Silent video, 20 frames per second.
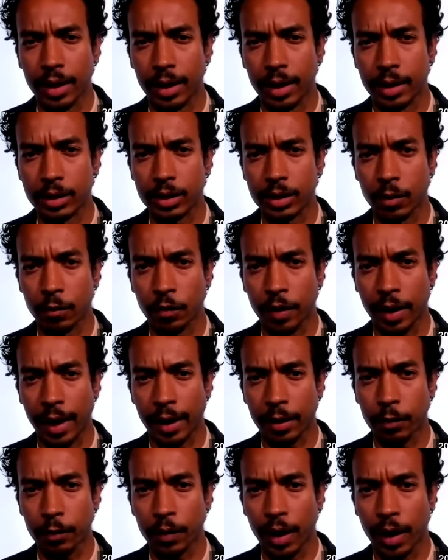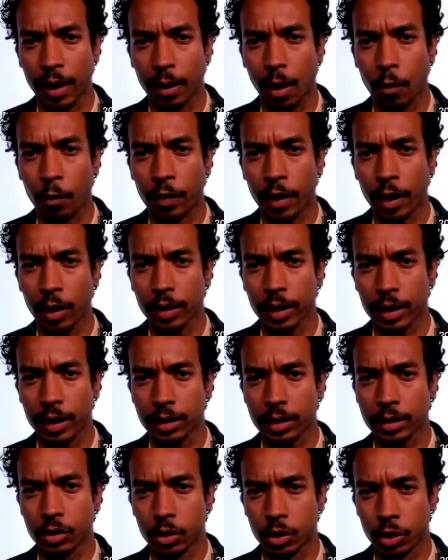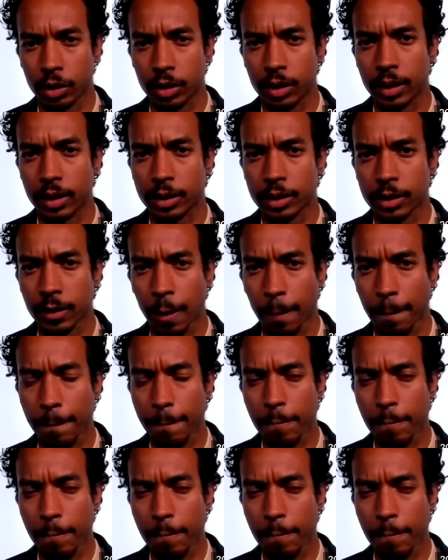is the fact that there is goodness